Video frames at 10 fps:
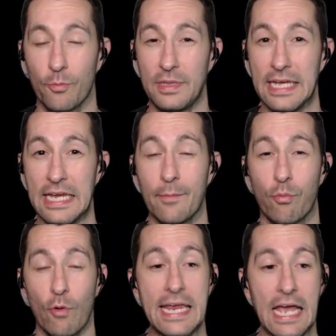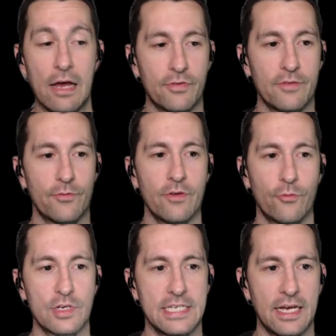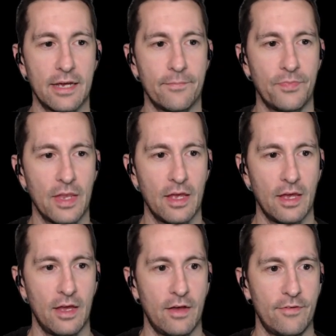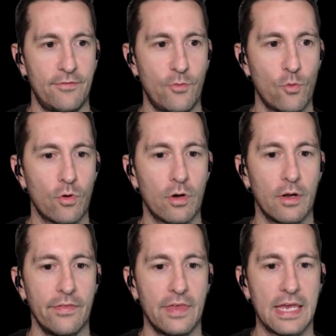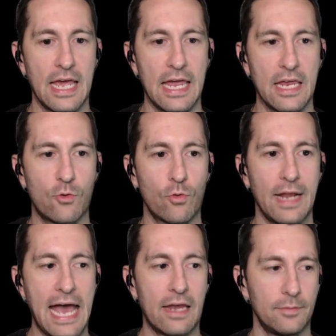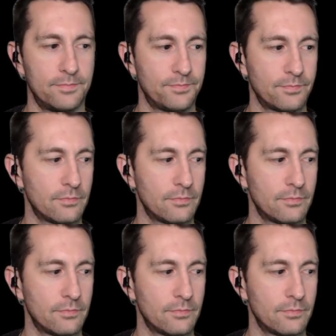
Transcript: We're playing Breakout for the very first time for the Acorn Atom.